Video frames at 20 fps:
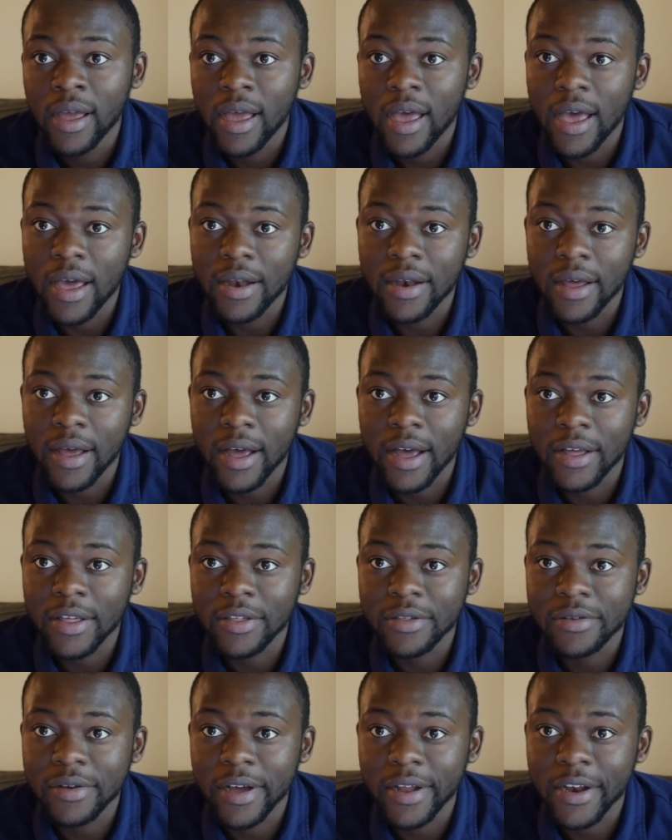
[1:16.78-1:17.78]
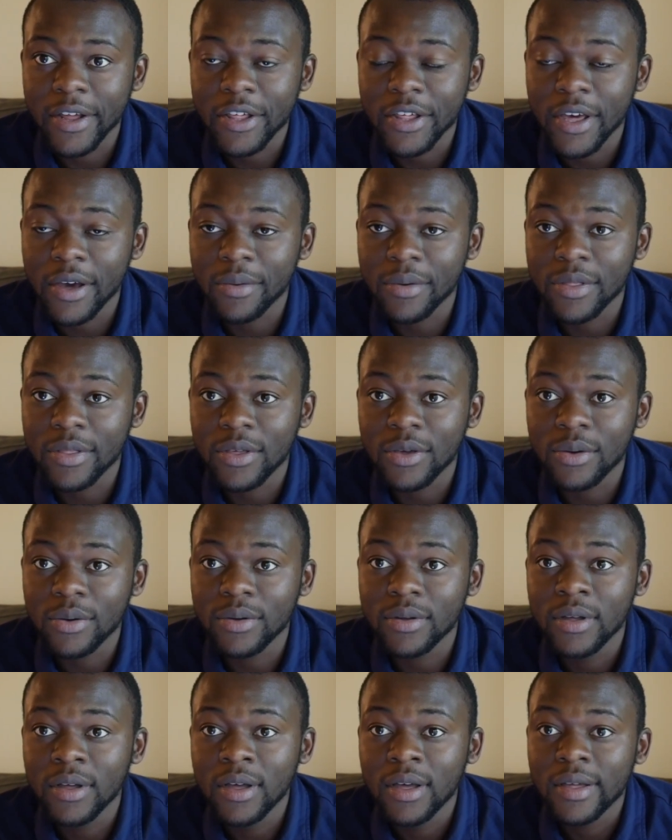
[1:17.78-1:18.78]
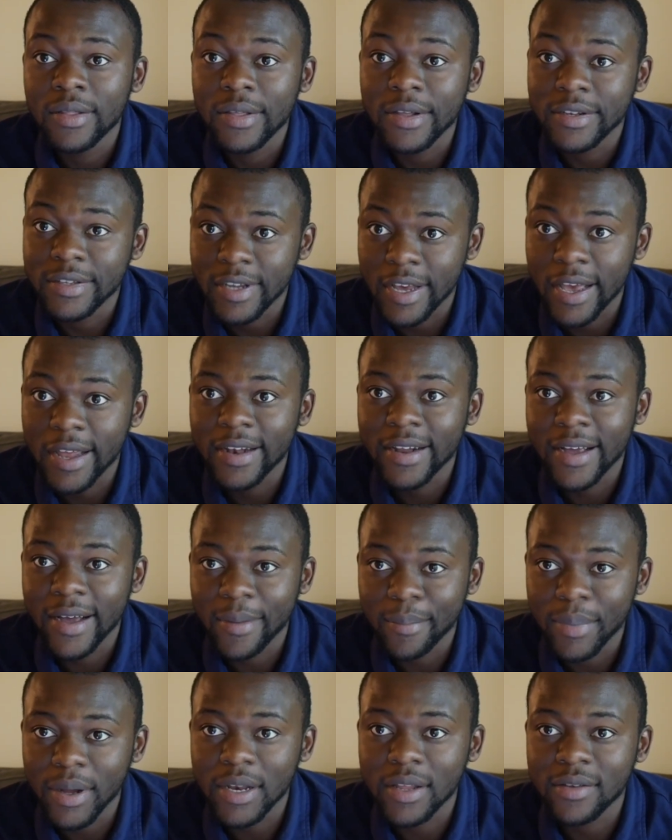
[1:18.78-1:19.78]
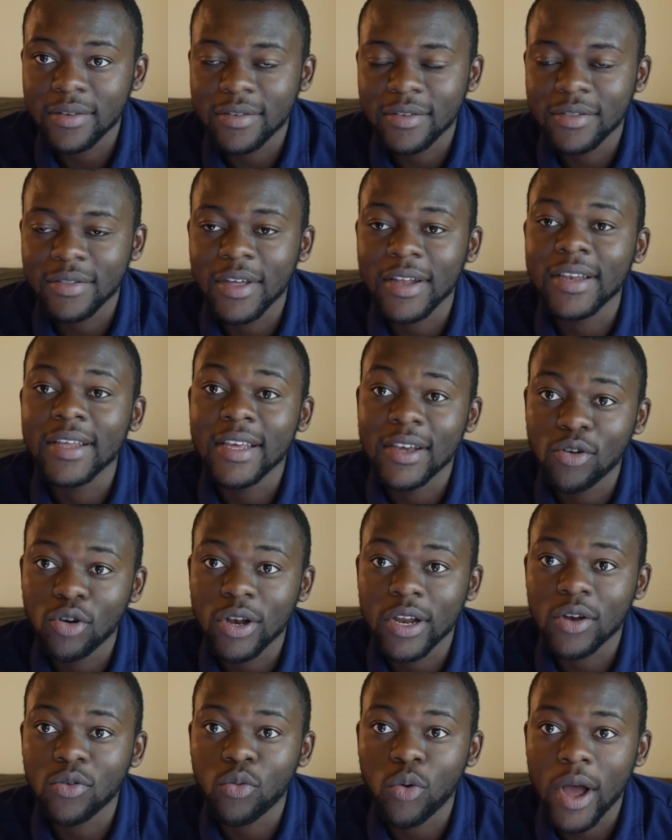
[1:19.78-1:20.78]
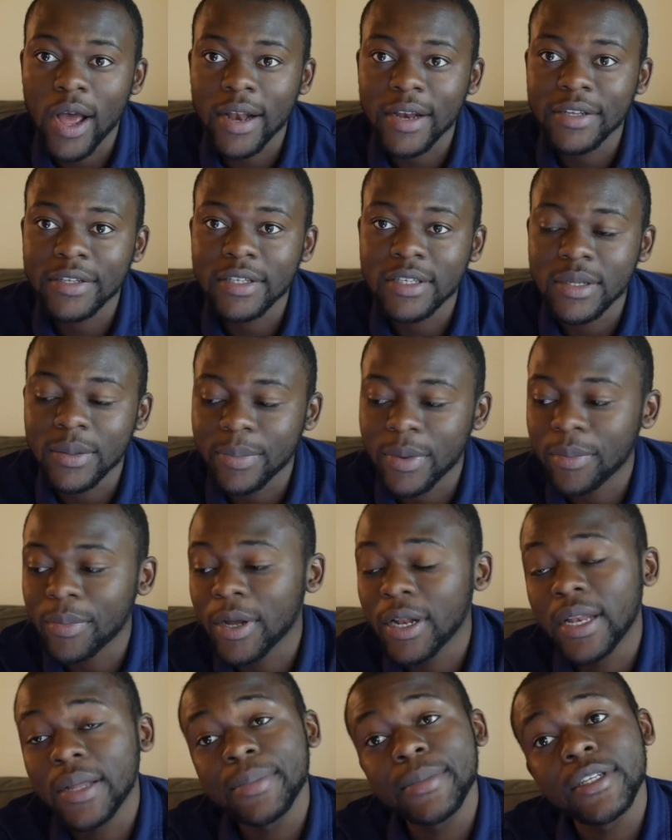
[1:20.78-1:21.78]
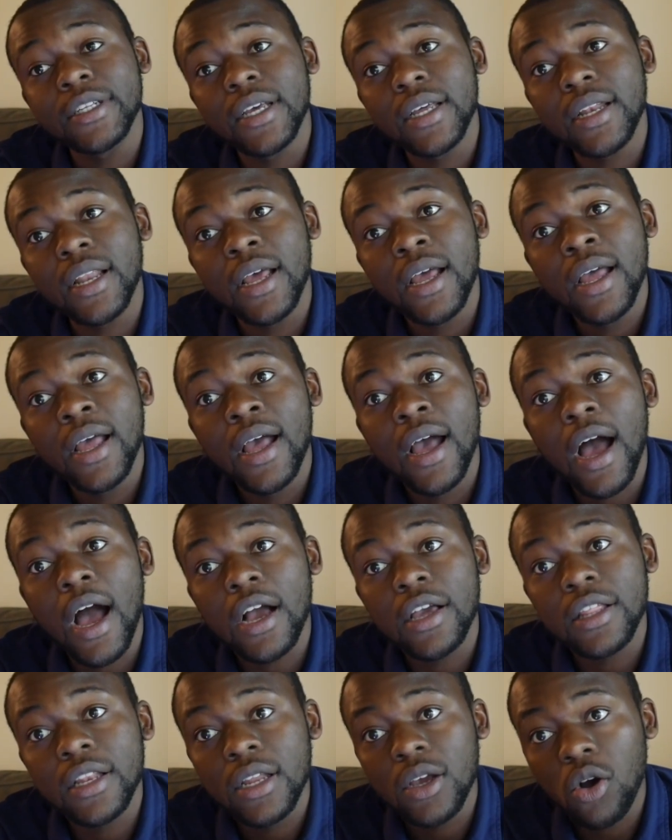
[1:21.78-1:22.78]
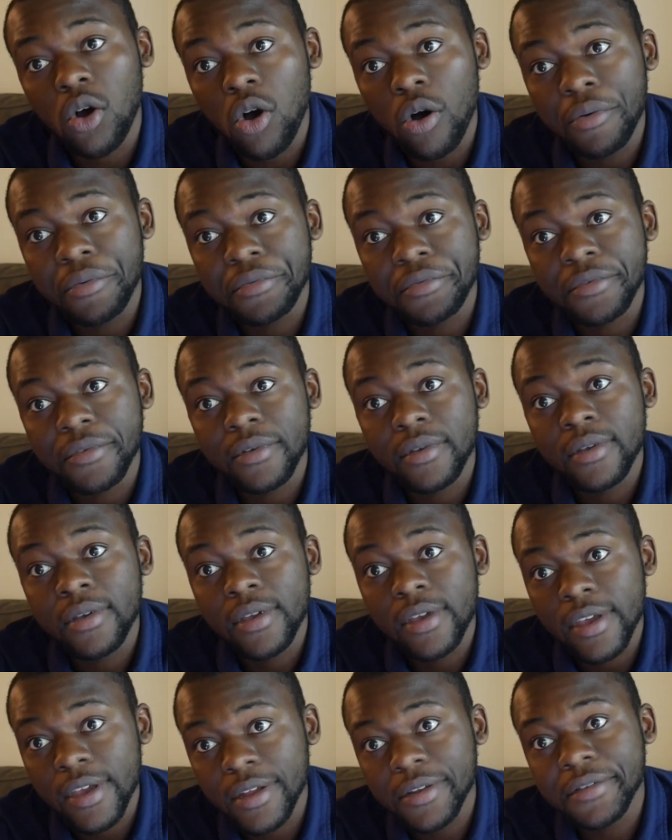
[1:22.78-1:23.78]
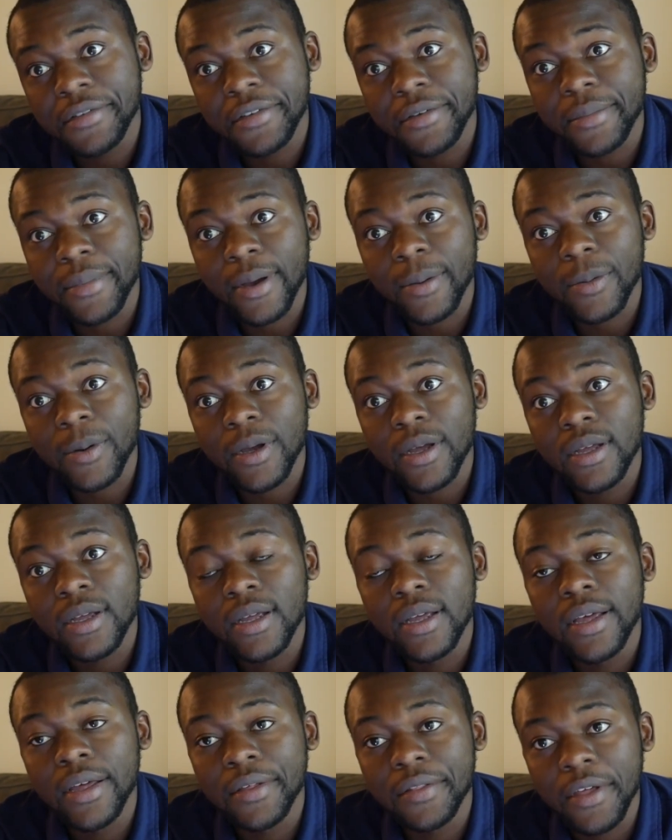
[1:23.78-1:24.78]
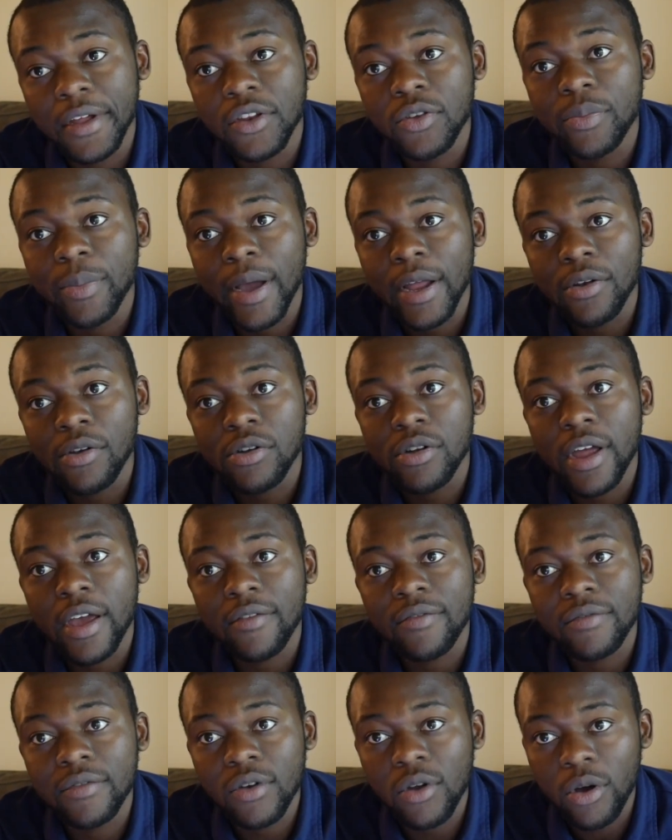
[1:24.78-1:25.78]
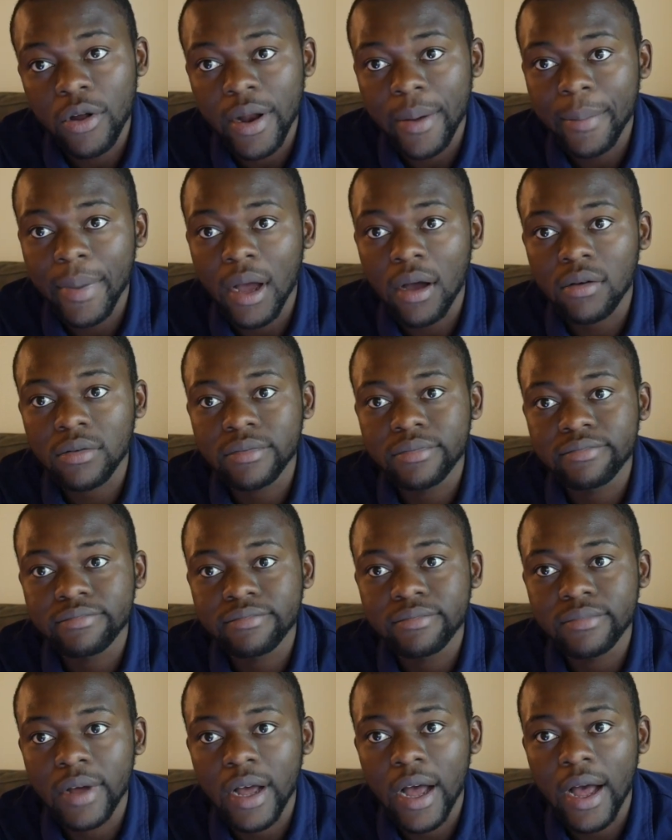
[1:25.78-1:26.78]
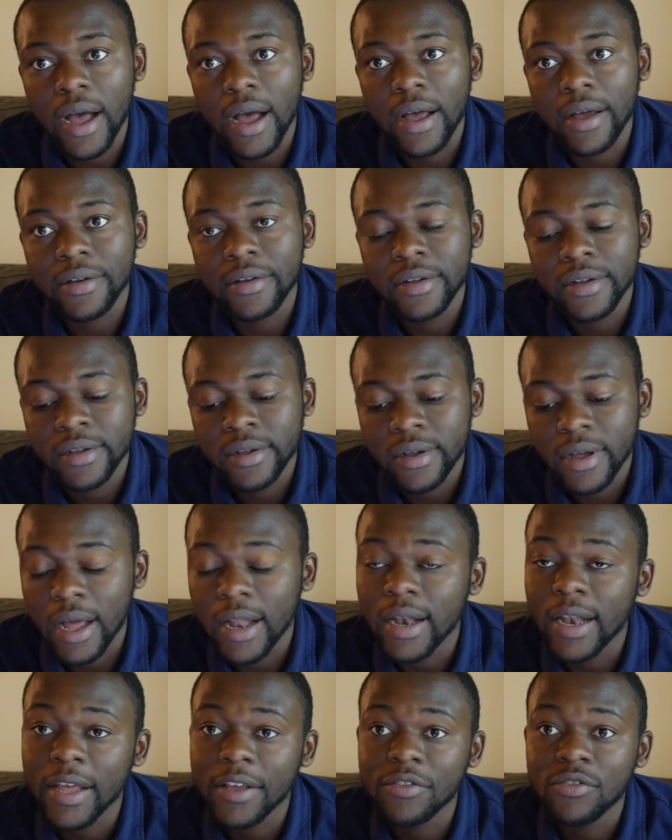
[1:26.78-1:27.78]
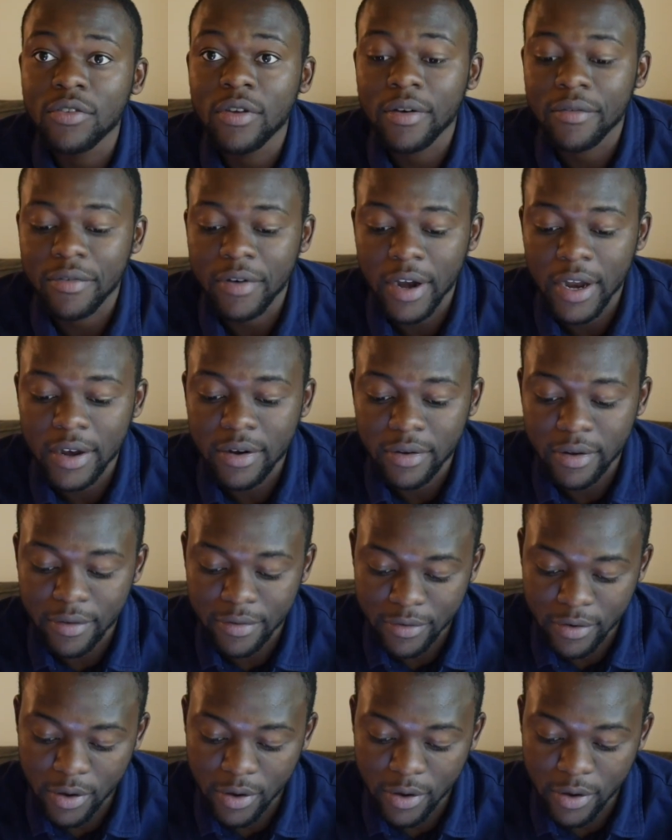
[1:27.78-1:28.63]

and kind of share with you the 10 companies that Econet Wireless Zimbabwe Limited actually owns in Zimbabwe that you might not have known about, unless you have read, of